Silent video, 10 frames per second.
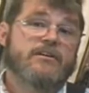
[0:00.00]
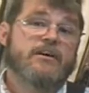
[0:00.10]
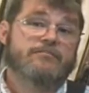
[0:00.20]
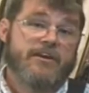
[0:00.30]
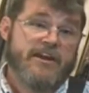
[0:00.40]

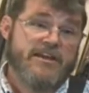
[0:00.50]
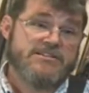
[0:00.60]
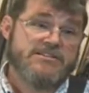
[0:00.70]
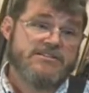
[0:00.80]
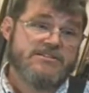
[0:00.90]

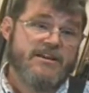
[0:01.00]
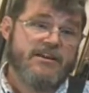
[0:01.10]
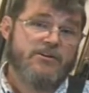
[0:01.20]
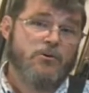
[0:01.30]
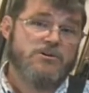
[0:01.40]
advanced,
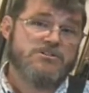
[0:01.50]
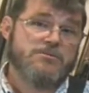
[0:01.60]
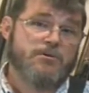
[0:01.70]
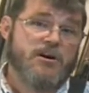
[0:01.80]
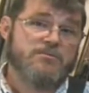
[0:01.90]
and the Ordnance
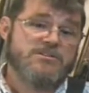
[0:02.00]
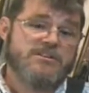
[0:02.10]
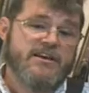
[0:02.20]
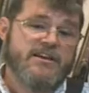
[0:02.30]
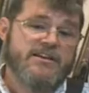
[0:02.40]
Department
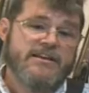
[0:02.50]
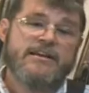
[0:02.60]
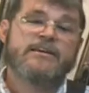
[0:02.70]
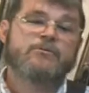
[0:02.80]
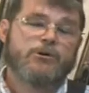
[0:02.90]
said,
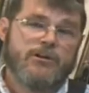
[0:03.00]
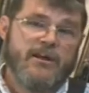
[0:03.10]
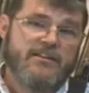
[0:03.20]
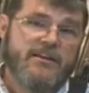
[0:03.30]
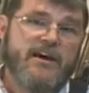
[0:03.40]
we
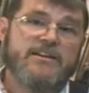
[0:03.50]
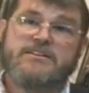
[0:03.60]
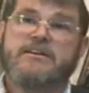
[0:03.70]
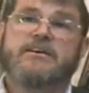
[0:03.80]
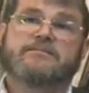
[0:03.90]
like the
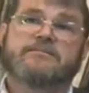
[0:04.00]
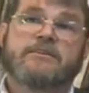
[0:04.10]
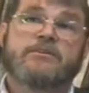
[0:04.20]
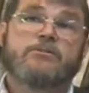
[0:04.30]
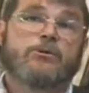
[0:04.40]
idea.
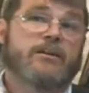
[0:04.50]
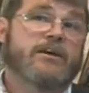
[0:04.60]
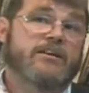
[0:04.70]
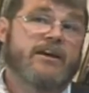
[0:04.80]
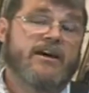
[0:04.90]
We
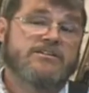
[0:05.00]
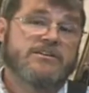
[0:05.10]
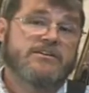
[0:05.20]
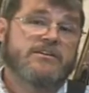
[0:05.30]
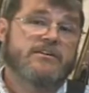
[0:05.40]
like the
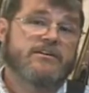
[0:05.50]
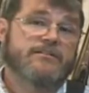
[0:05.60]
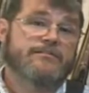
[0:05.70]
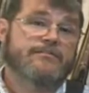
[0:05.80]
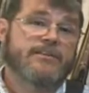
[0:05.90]
idea
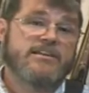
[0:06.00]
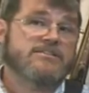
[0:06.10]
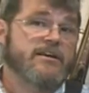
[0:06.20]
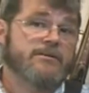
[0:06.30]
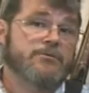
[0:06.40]
of
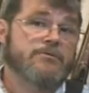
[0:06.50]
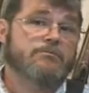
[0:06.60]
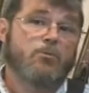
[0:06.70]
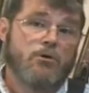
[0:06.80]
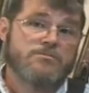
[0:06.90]
less labor, more